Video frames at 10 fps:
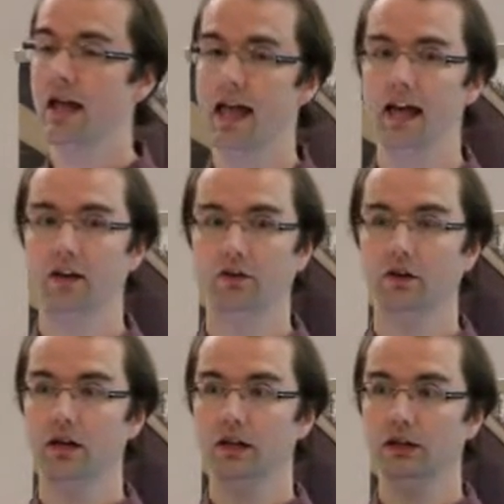
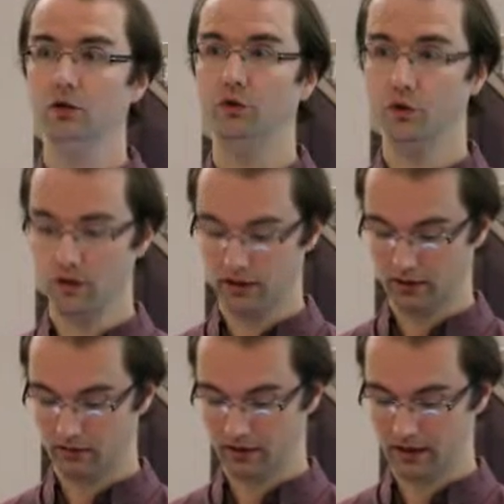and you do
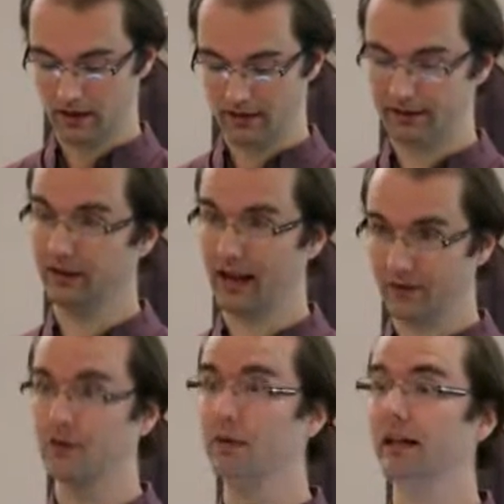it until
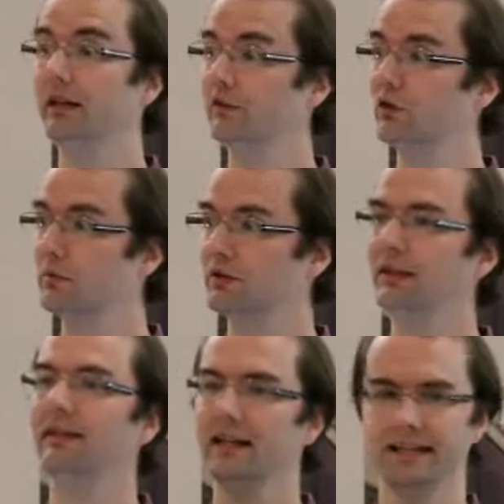everybody in the room agrees,